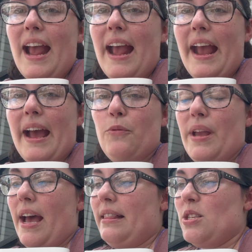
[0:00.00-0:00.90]
and we
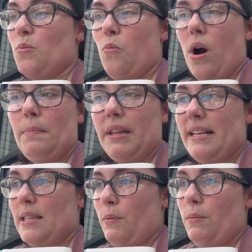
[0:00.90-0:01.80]
had this one
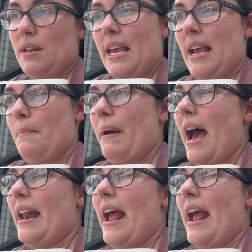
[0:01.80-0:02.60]
place that we would camp at,